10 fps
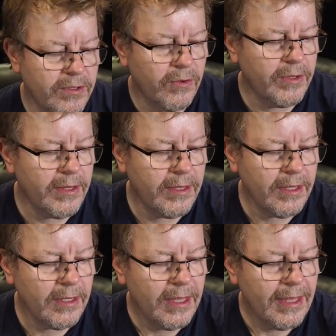The only
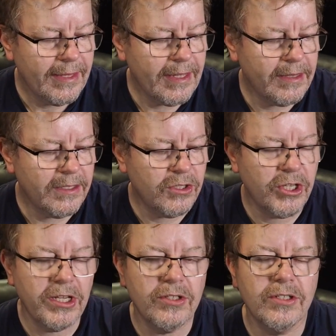thing that this
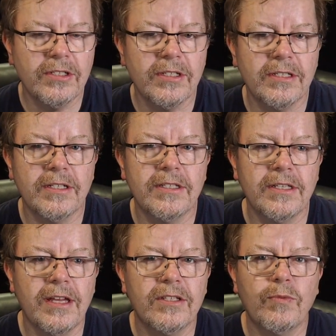changes is it
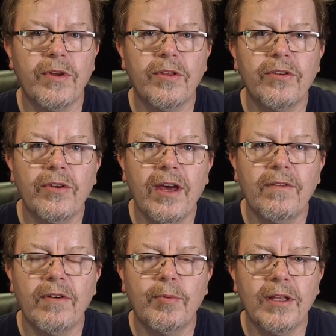sets whether you
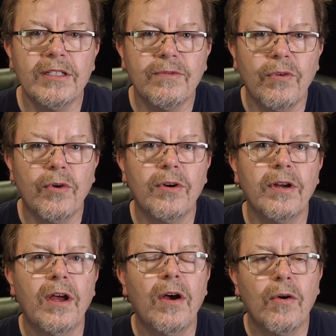have a +4
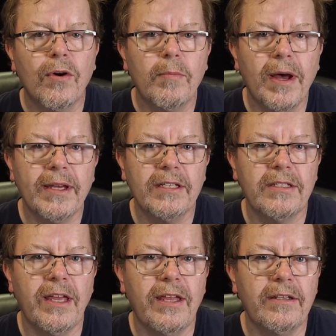or a
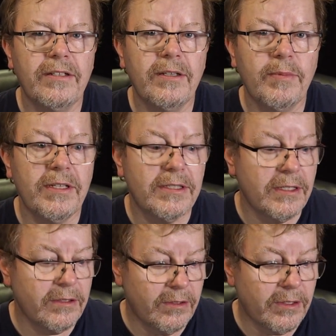-10 dB
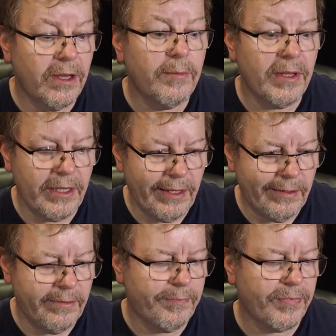signal coming
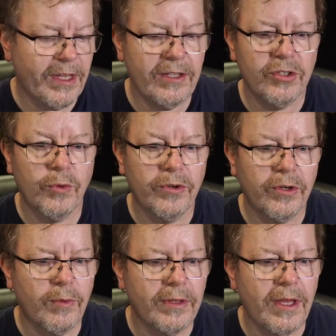in case you're
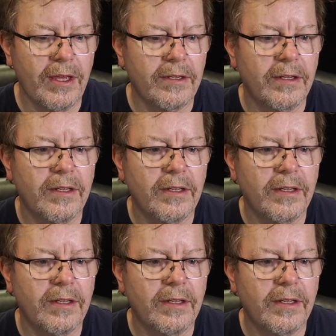wondering what that